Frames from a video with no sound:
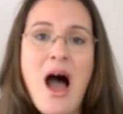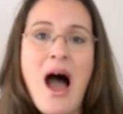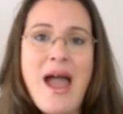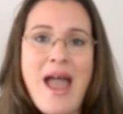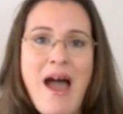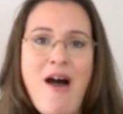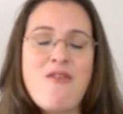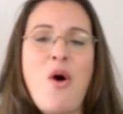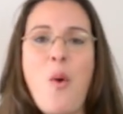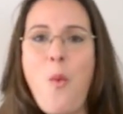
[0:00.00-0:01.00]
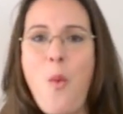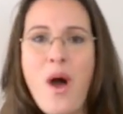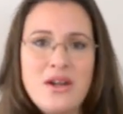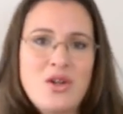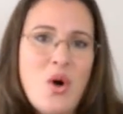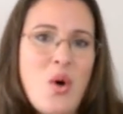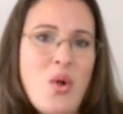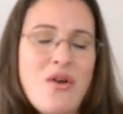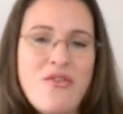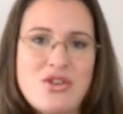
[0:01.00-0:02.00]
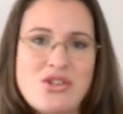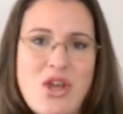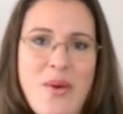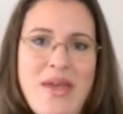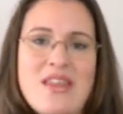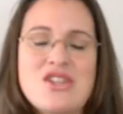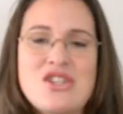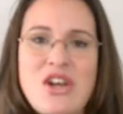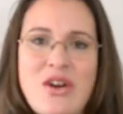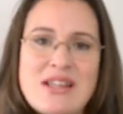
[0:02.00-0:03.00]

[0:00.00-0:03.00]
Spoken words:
I have one goal for sewing this year.